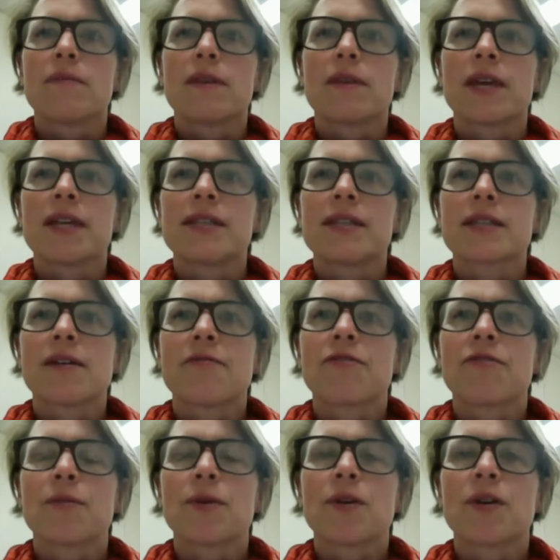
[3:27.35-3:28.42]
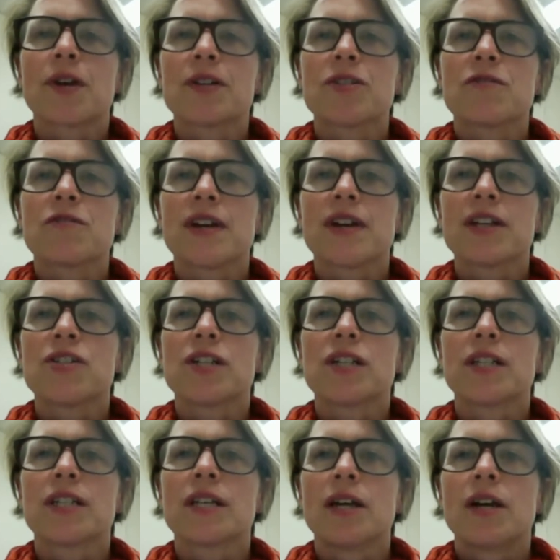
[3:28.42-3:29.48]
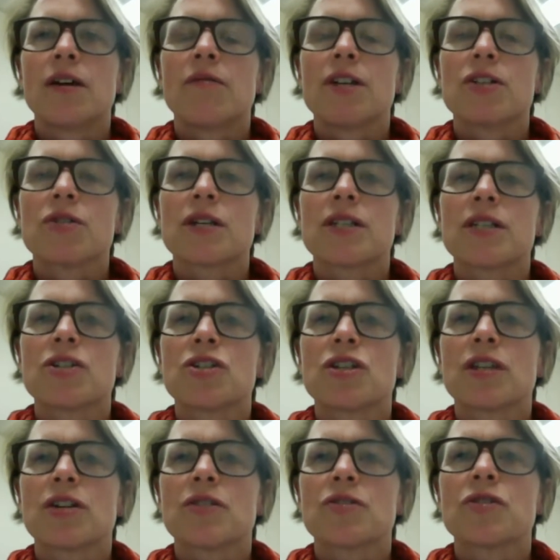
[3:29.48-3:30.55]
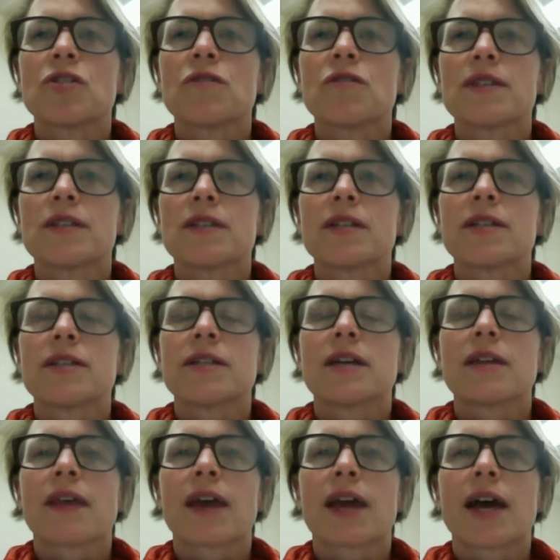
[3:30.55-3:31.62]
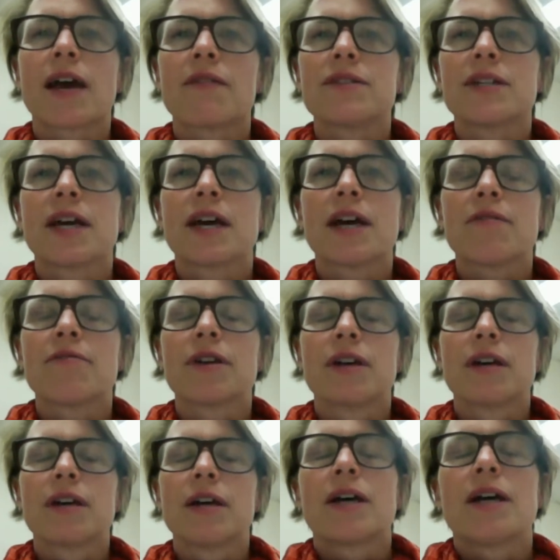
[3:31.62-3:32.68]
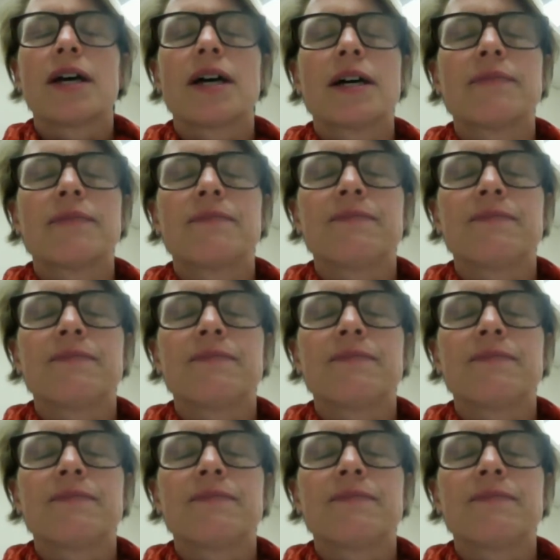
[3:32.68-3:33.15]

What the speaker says: kids come from early intervention, we transition their services, and they have to have a